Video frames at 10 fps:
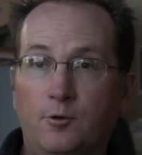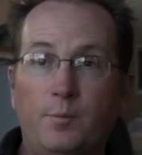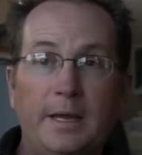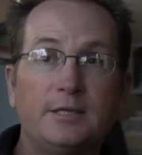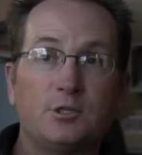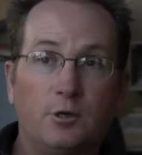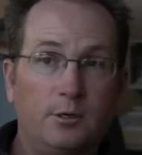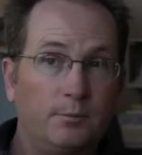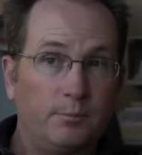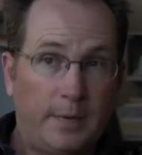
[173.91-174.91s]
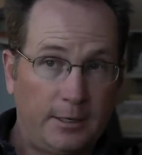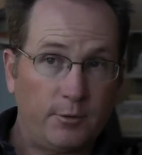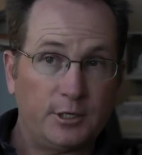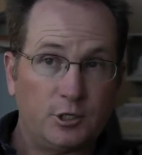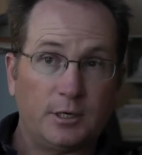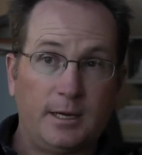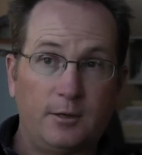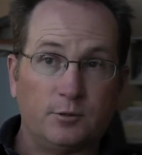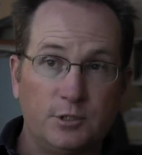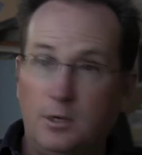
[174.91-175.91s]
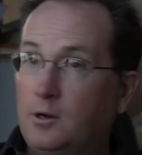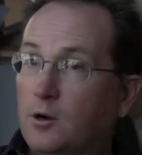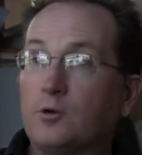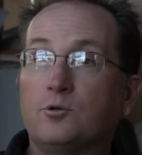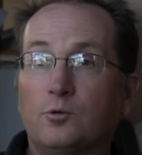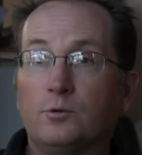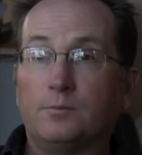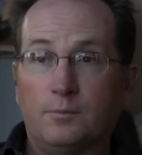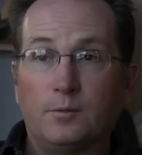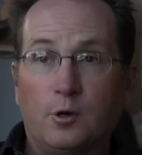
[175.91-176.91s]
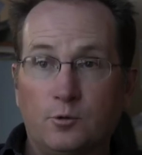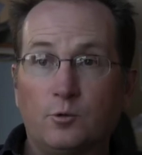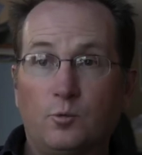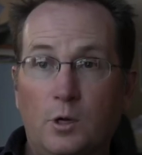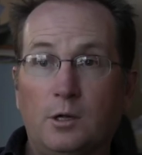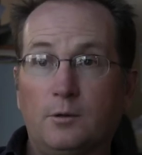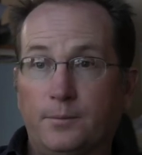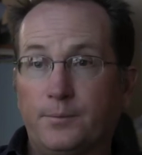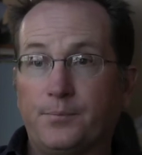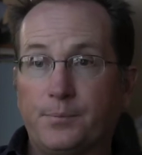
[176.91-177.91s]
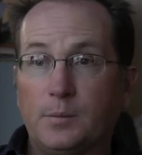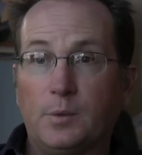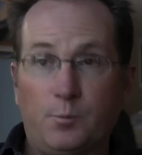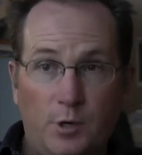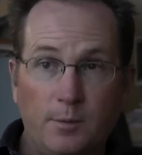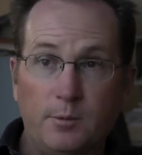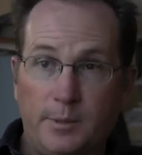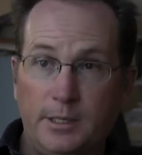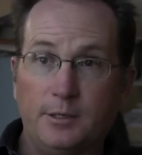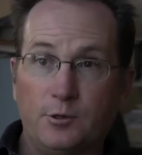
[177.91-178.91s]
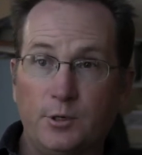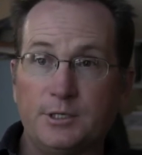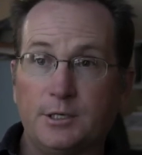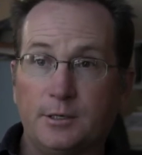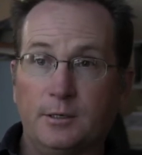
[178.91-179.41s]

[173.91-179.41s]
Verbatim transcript: based on migration counts, are doing well, probably increasing.